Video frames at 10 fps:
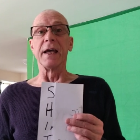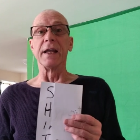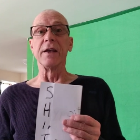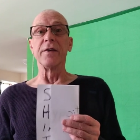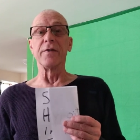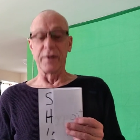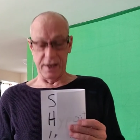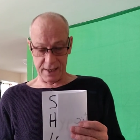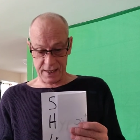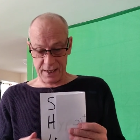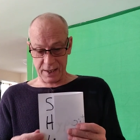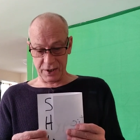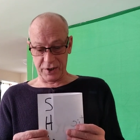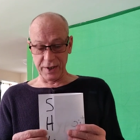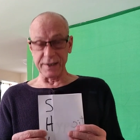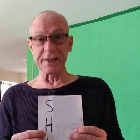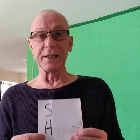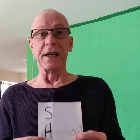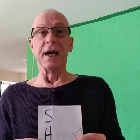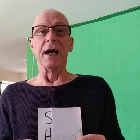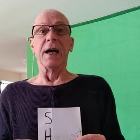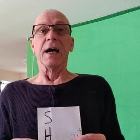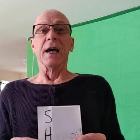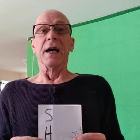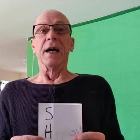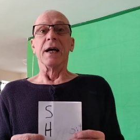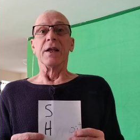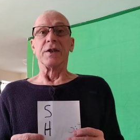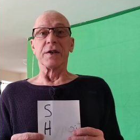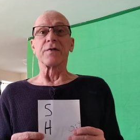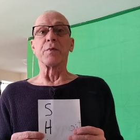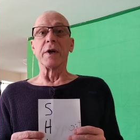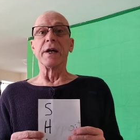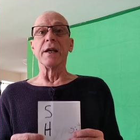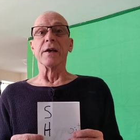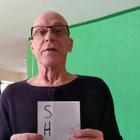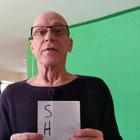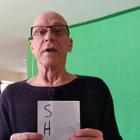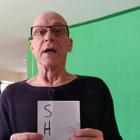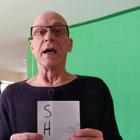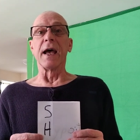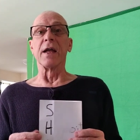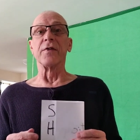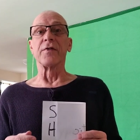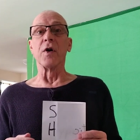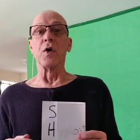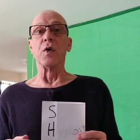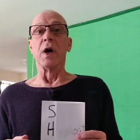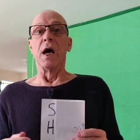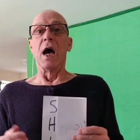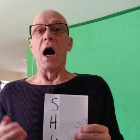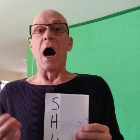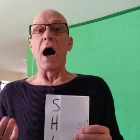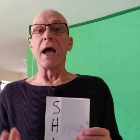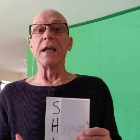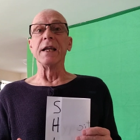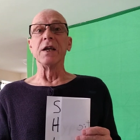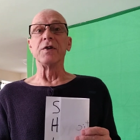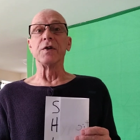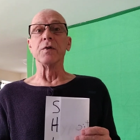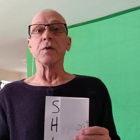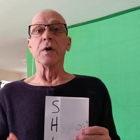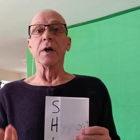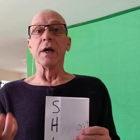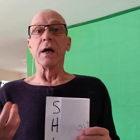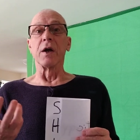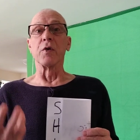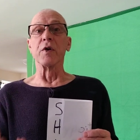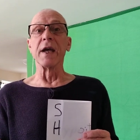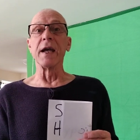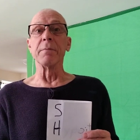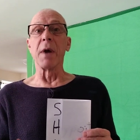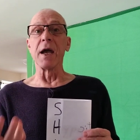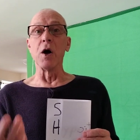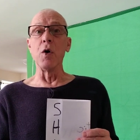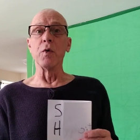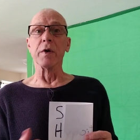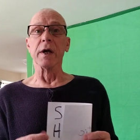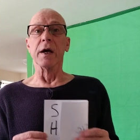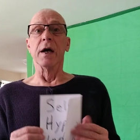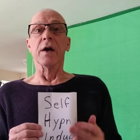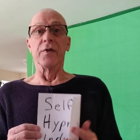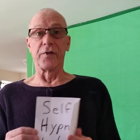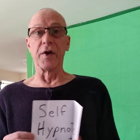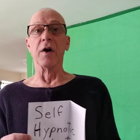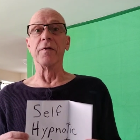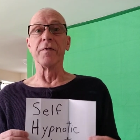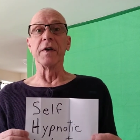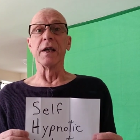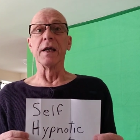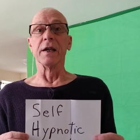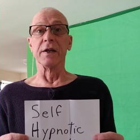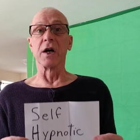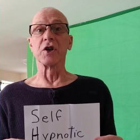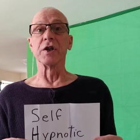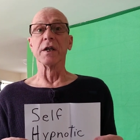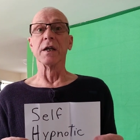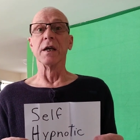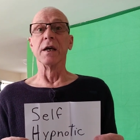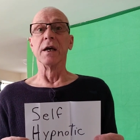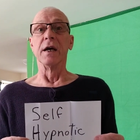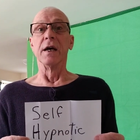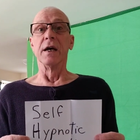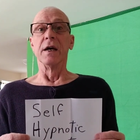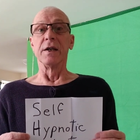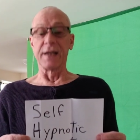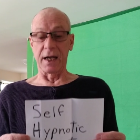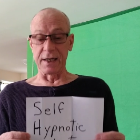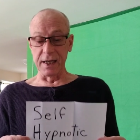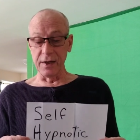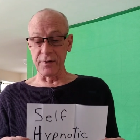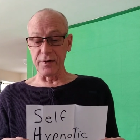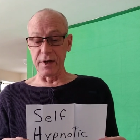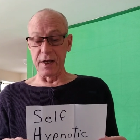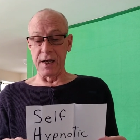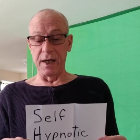It is just what it is. And so I need to create my own self-induction techniques.